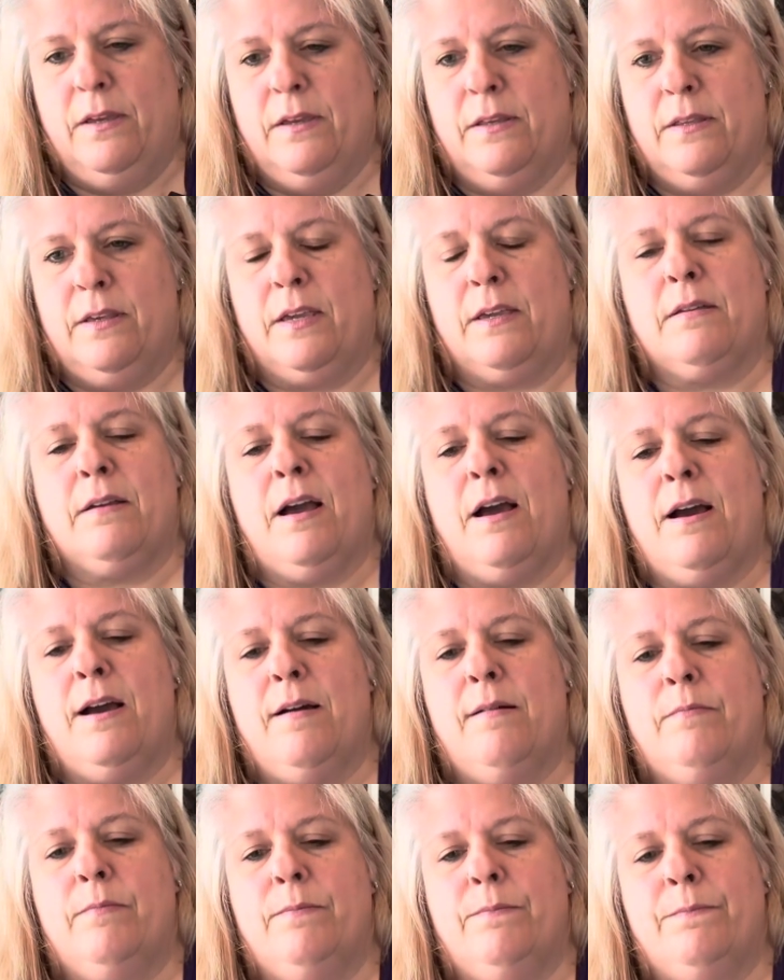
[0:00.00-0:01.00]
Like
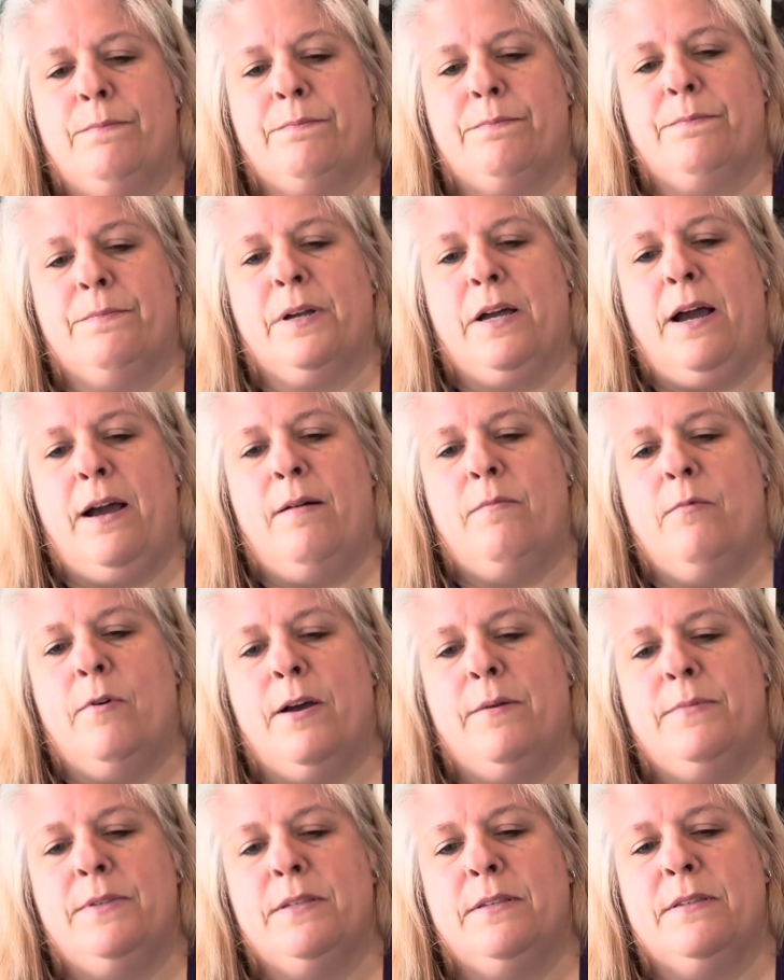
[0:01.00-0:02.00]

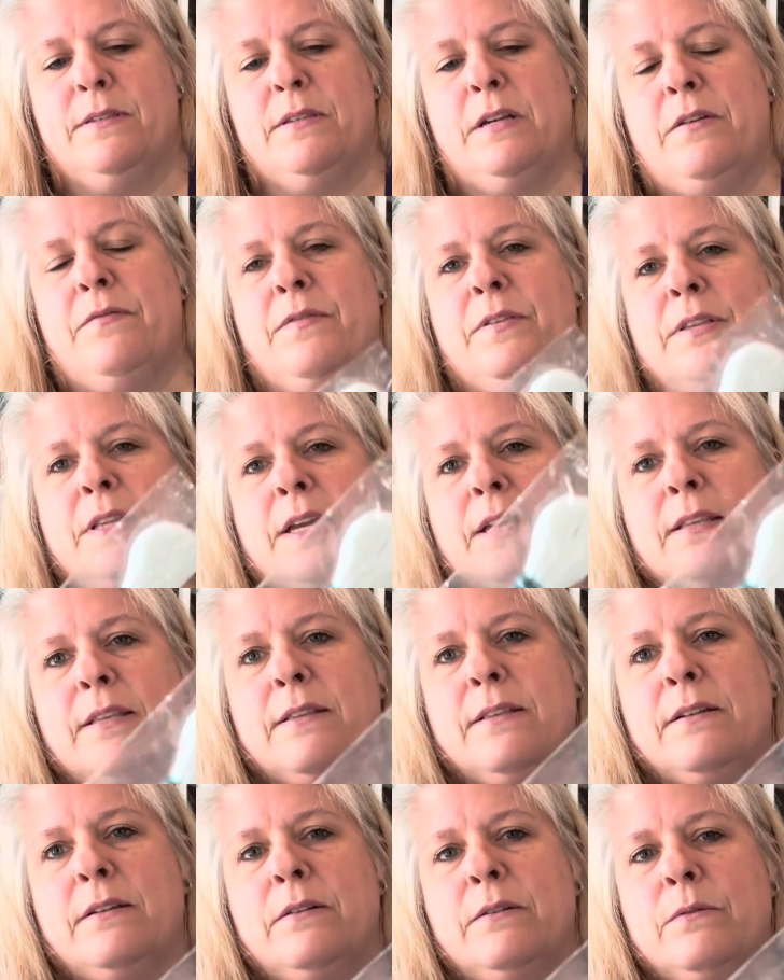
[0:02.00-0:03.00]
cobwebs and stuff, and like
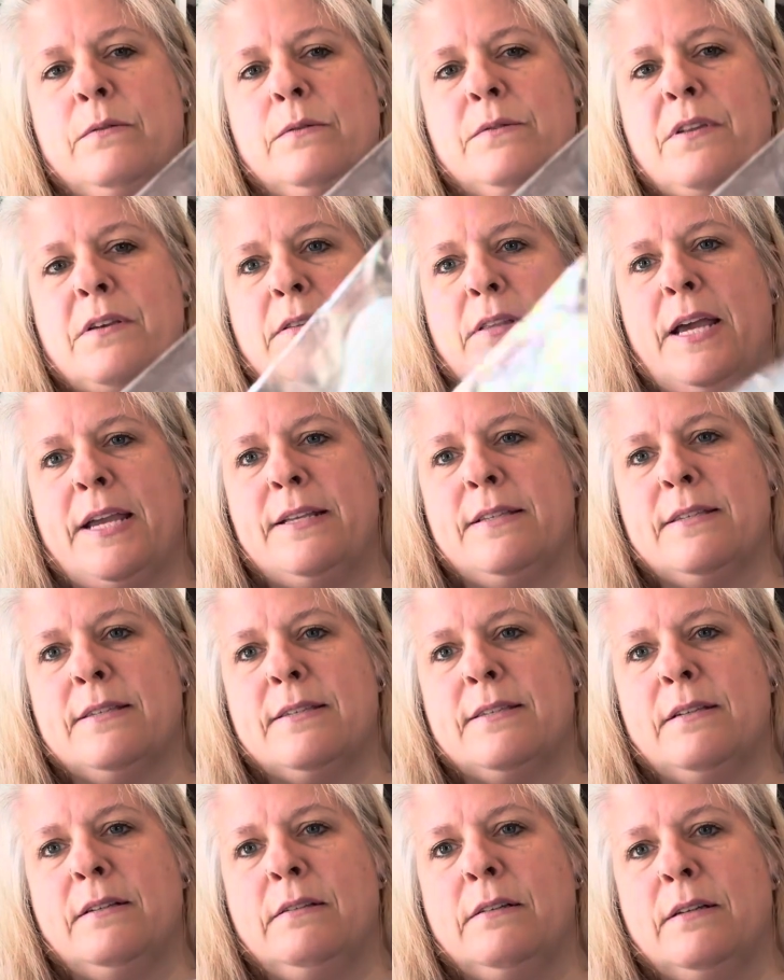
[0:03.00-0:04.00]
the light
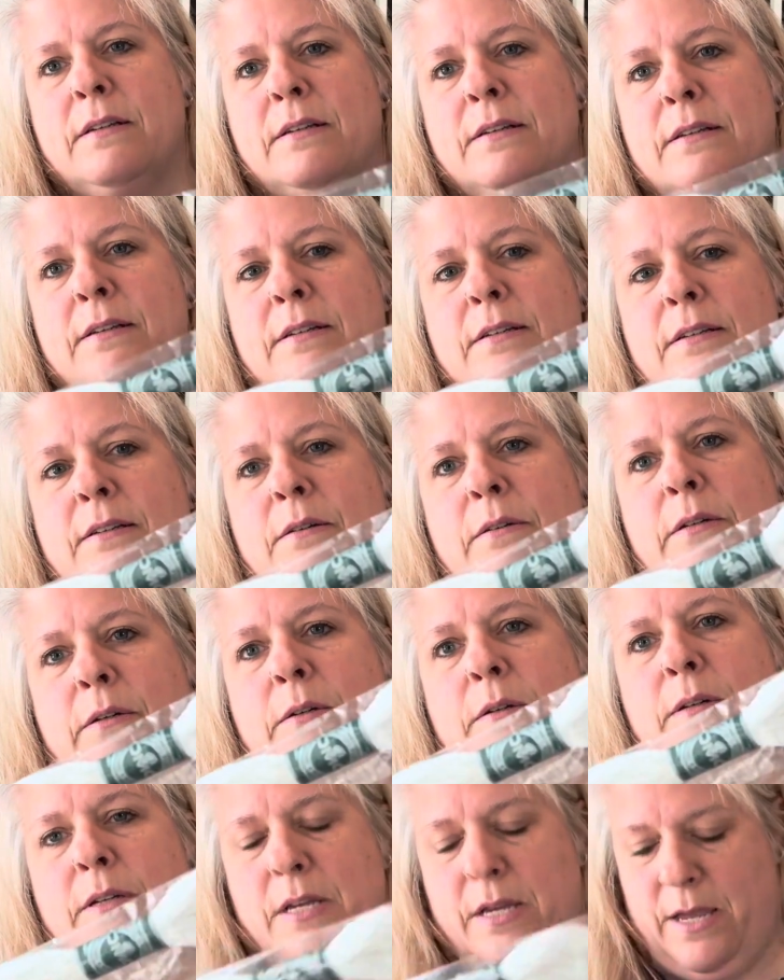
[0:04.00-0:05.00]
silk.
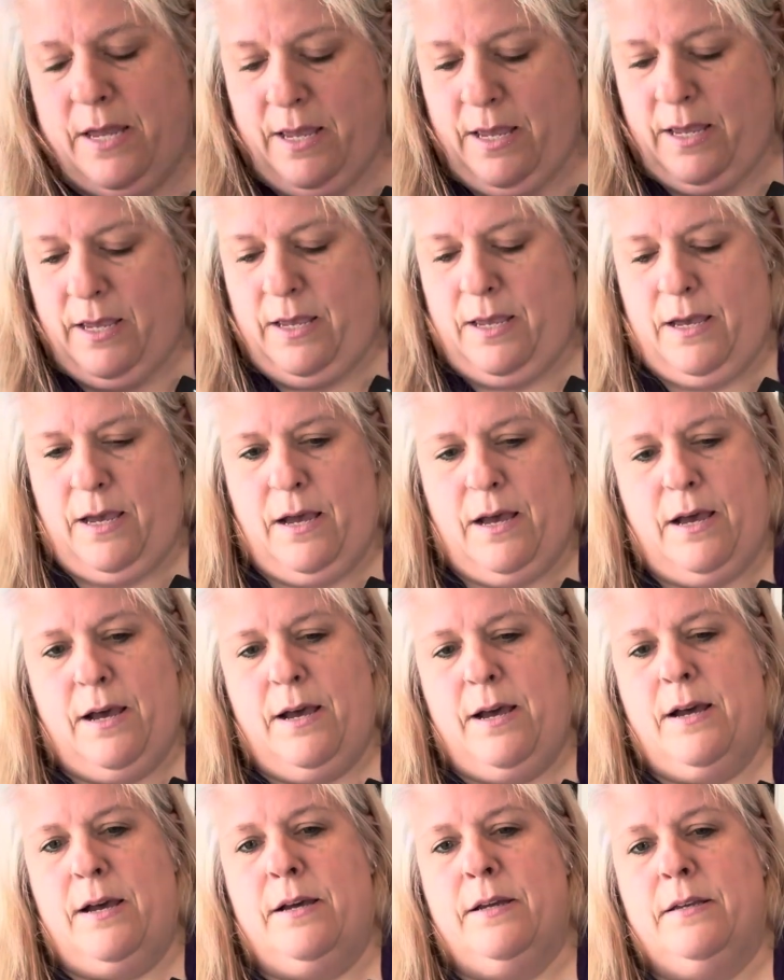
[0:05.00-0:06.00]

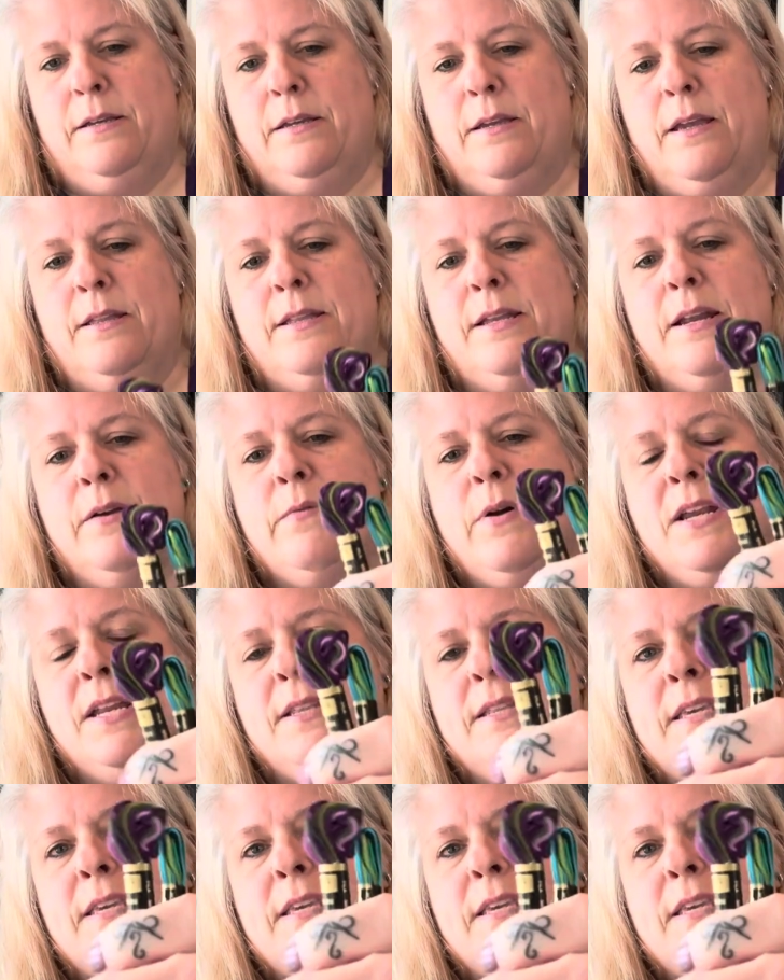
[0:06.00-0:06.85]
And then I wanted